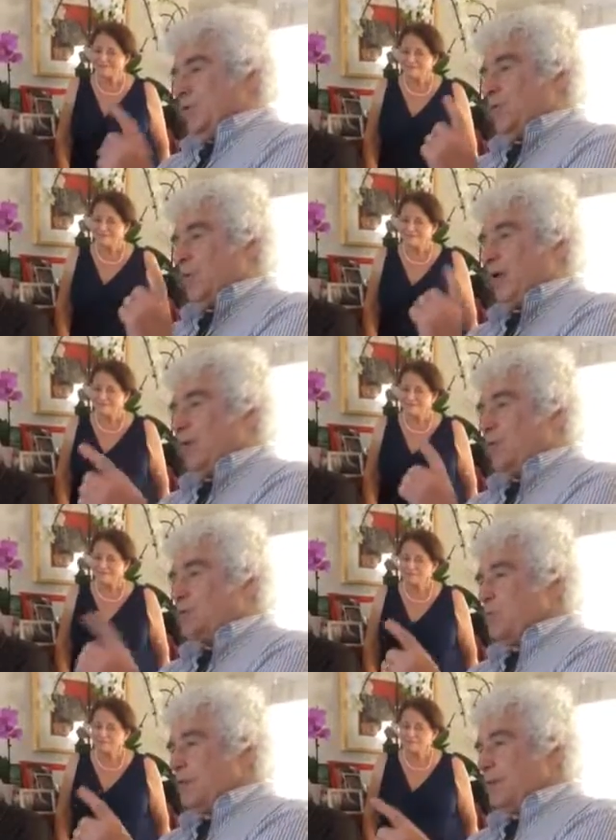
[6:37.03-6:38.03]
you are
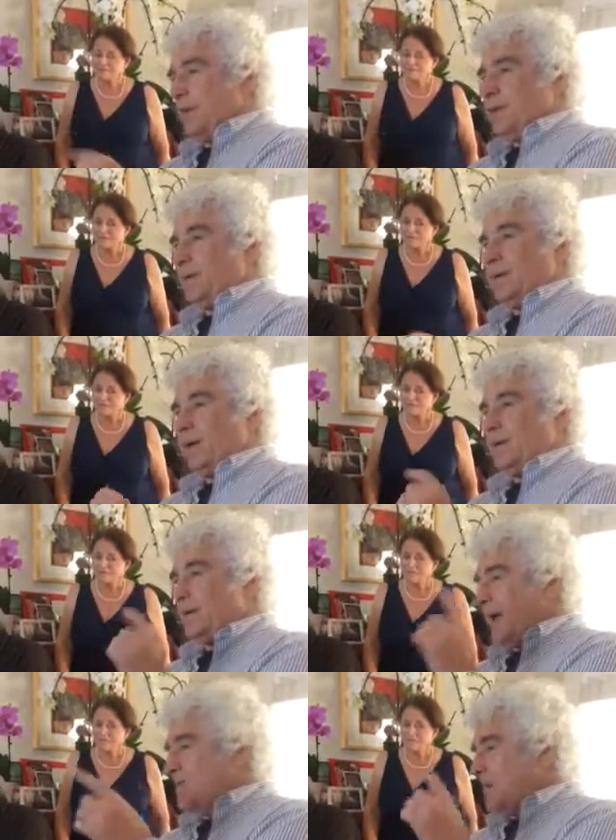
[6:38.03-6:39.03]
always worrying.
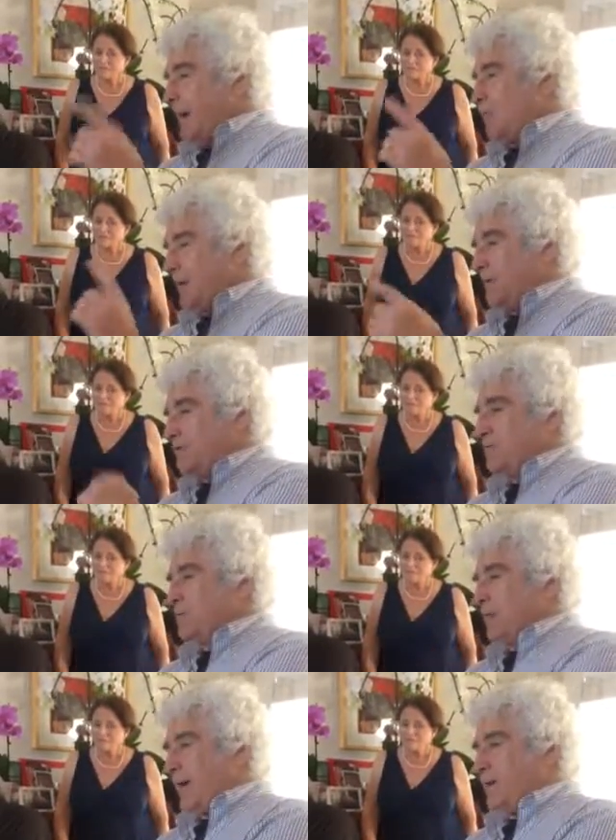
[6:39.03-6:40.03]
Yes, I want to do
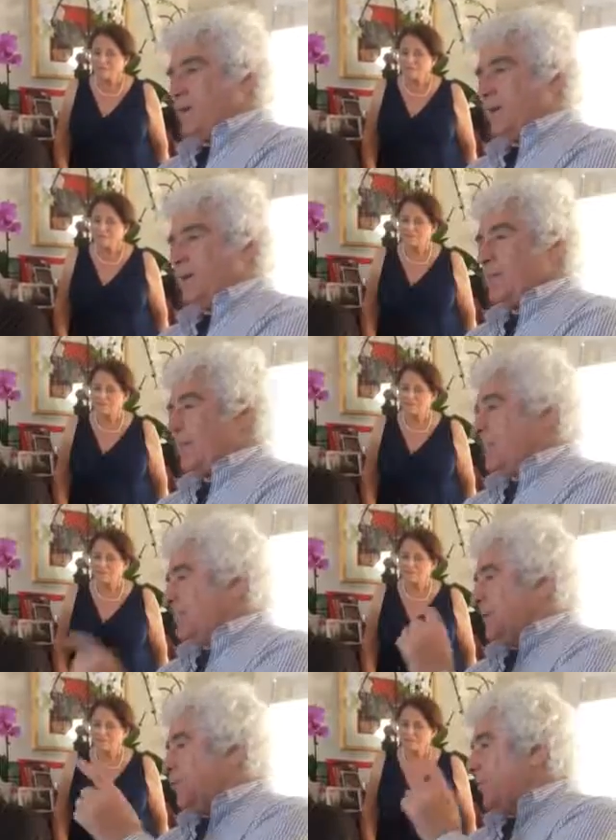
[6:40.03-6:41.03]
the right thing,
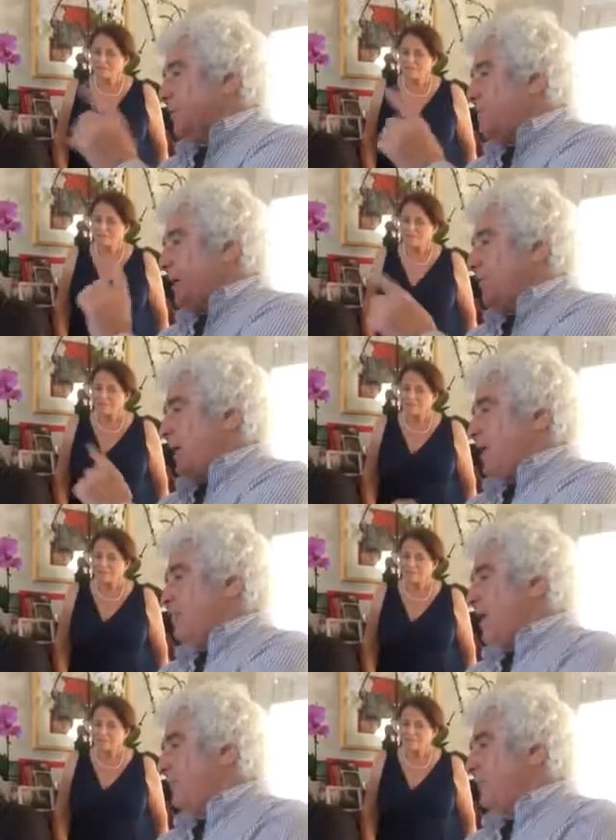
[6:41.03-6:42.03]
but what about our
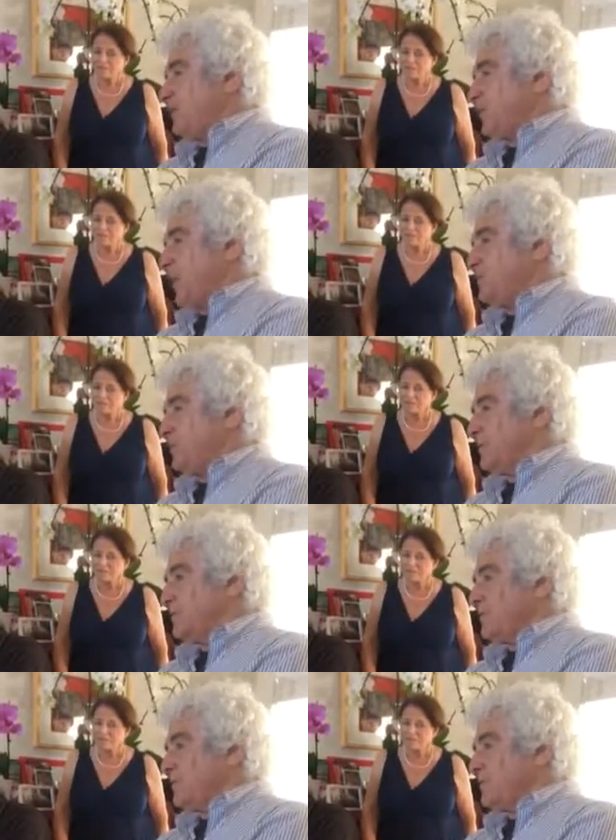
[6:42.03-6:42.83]
profit margin?